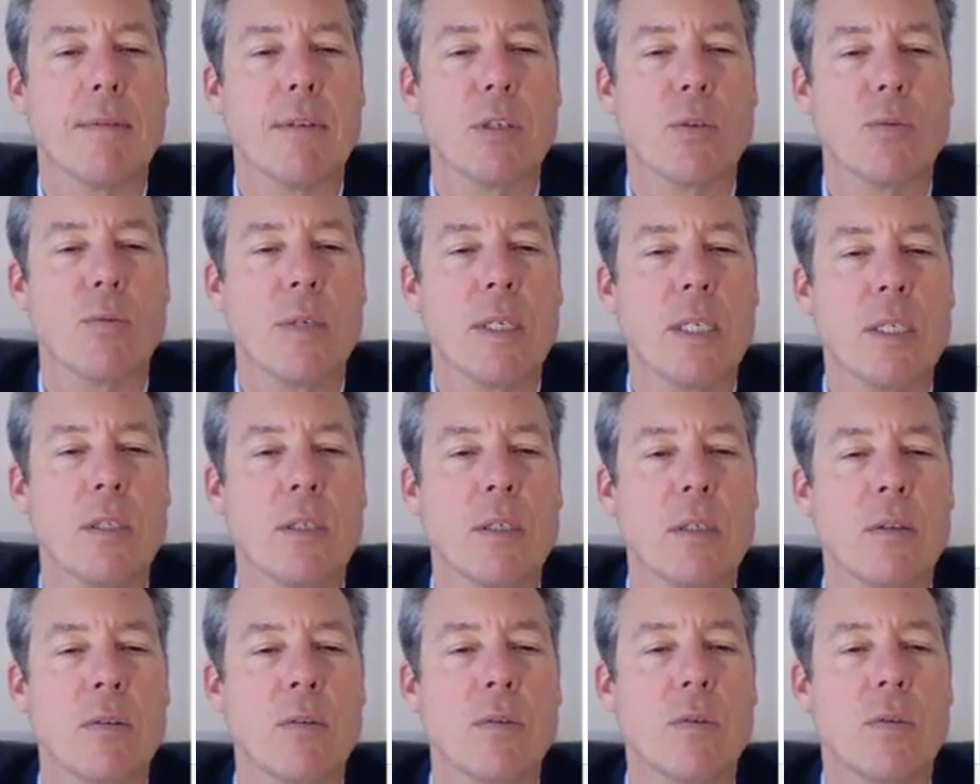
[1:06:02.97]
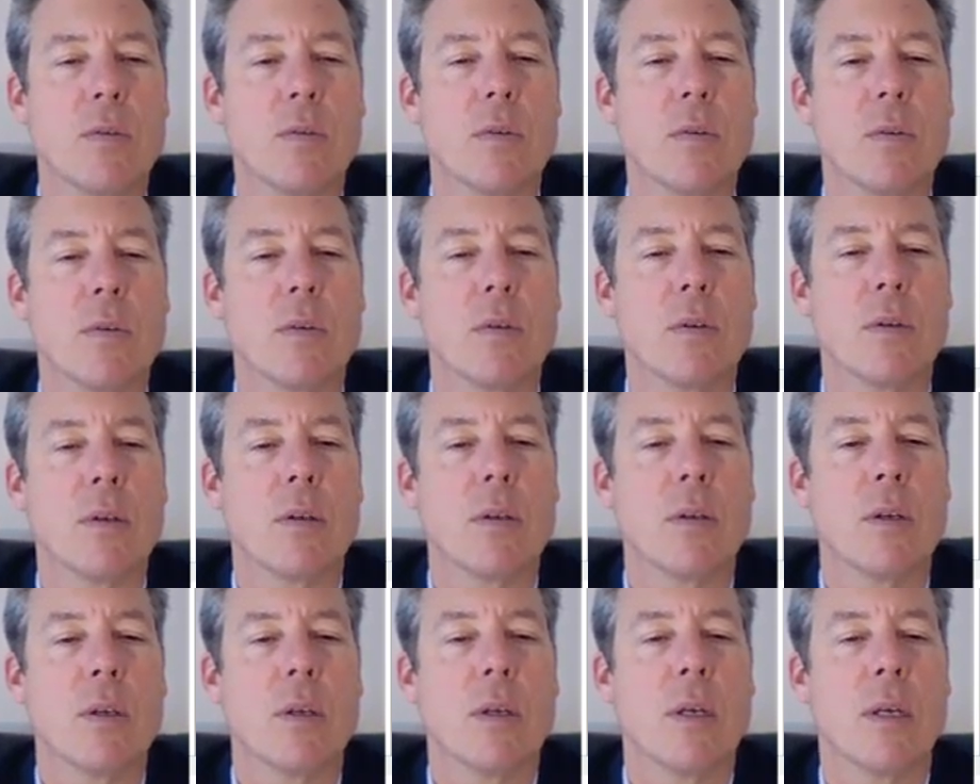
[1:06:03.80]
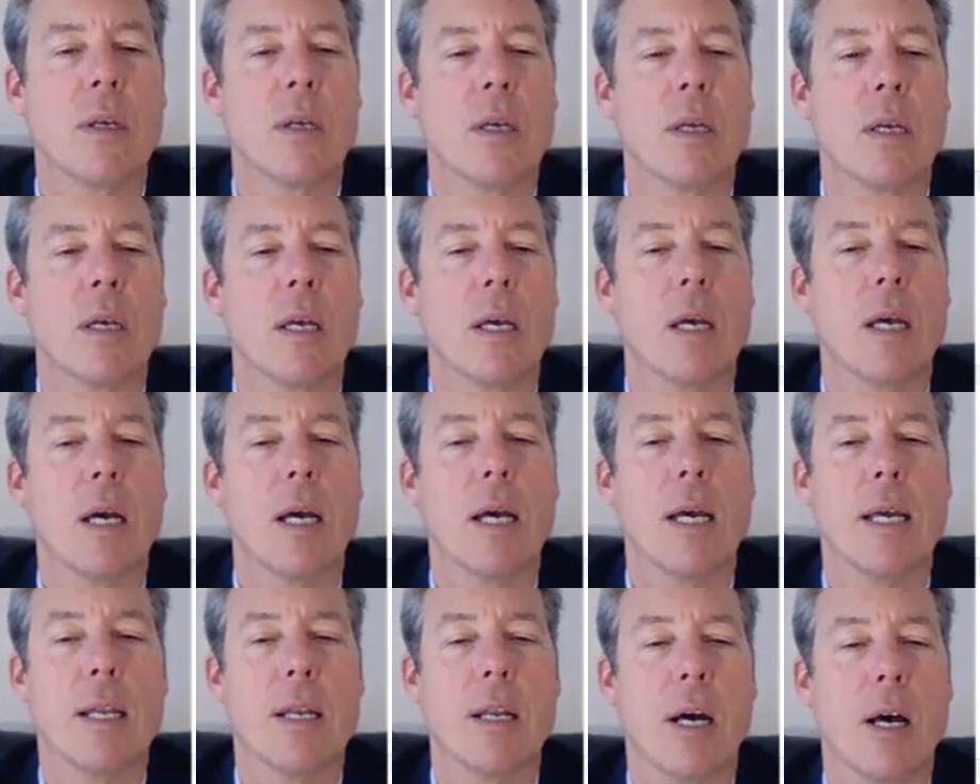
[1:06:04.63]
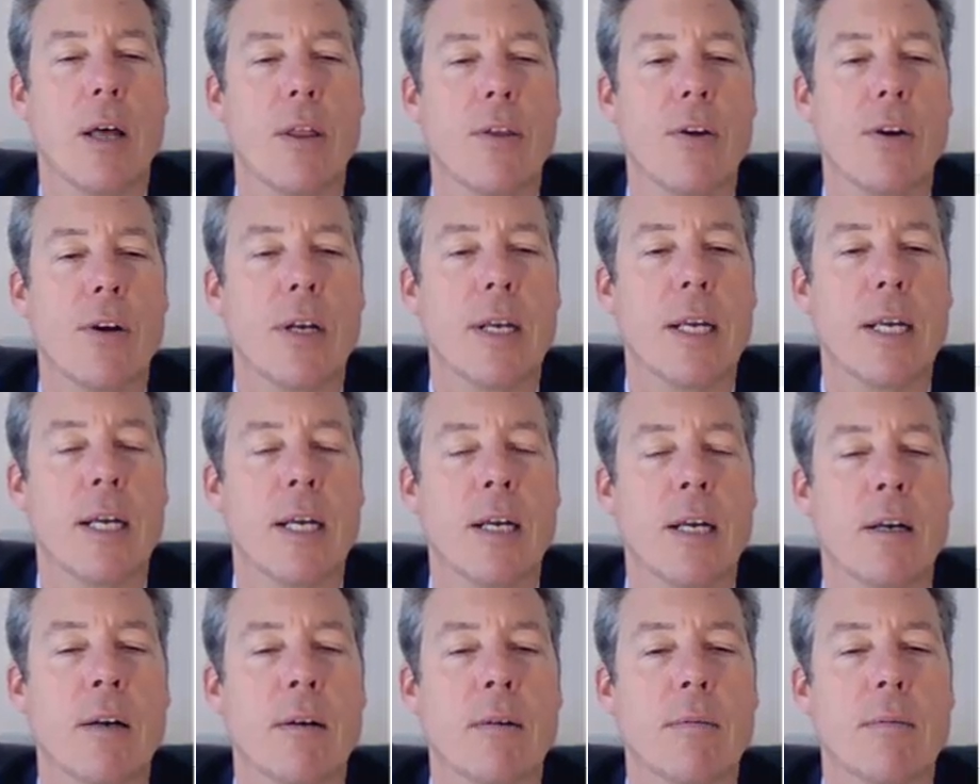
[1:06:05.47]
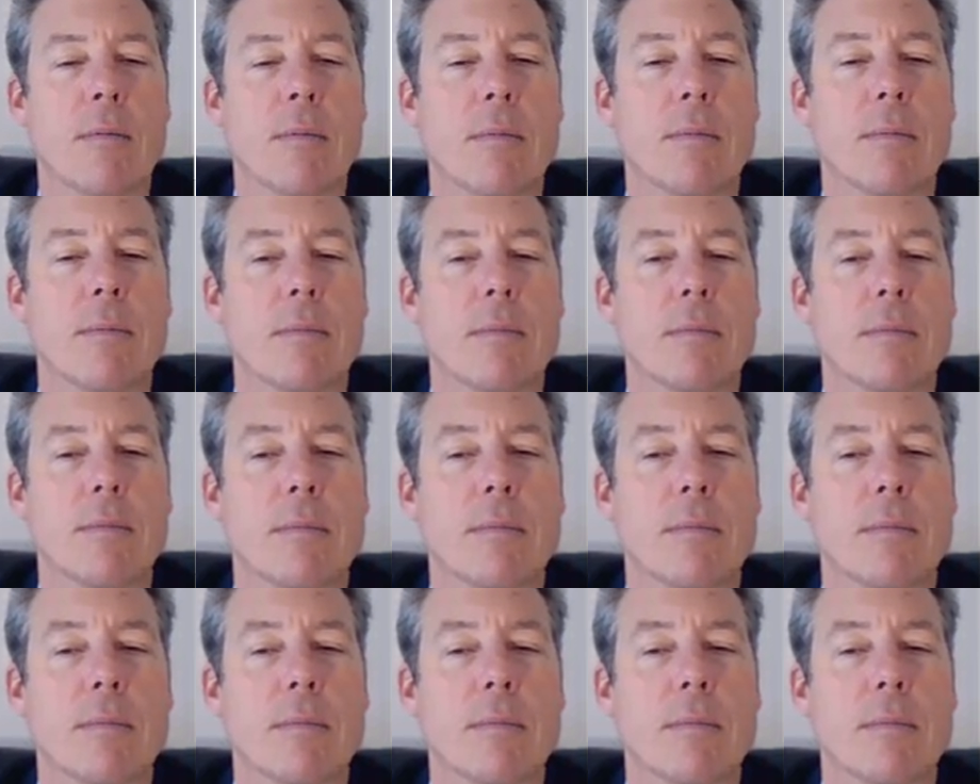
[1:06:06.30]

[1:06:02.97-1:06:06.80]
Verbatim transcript: And you have these reasons, and other here,